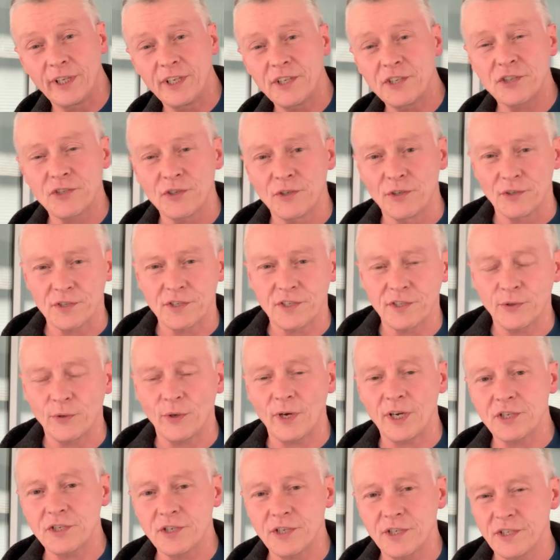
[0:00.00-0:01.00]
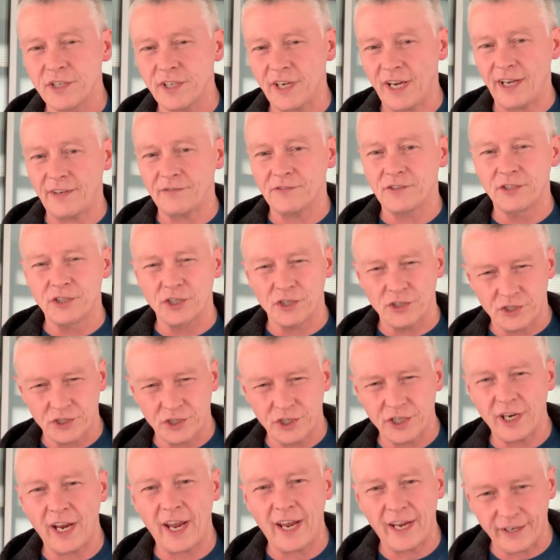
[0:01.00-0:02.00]
these sorts of questions, you have to just
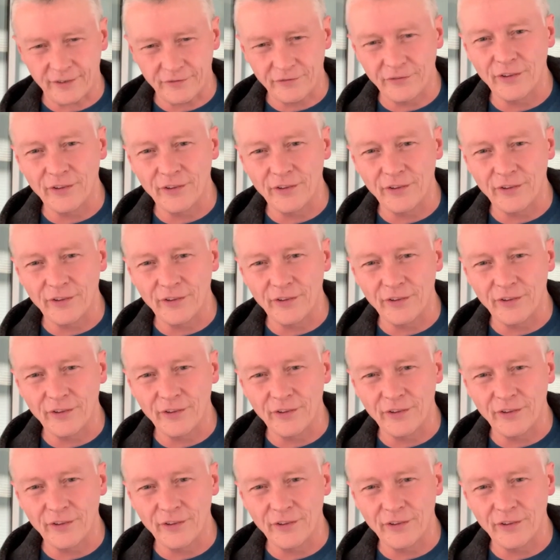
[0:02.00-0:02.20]
check